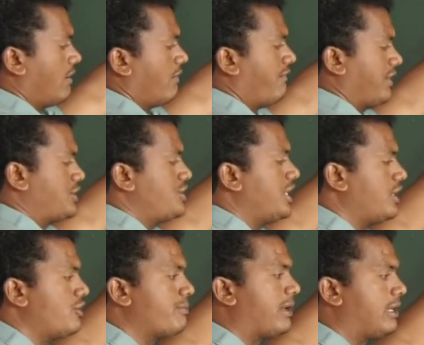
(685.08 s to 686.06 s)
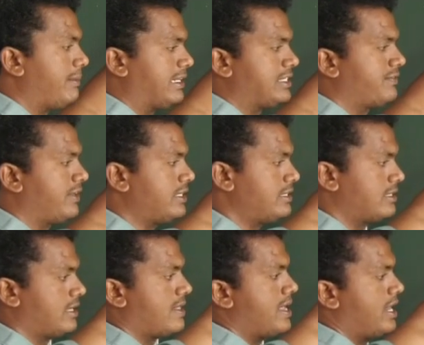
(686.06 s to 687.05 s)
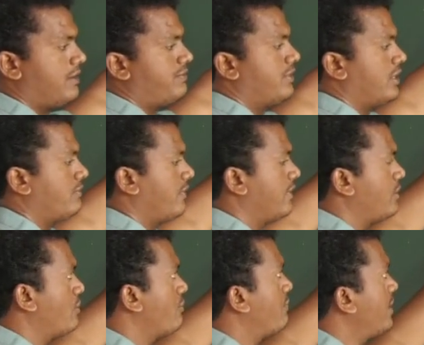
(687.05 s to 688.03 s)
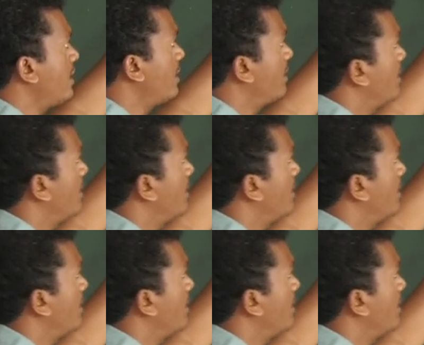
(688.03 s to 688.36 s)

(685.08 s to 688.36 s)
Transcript: first A group elements first, then after we will go for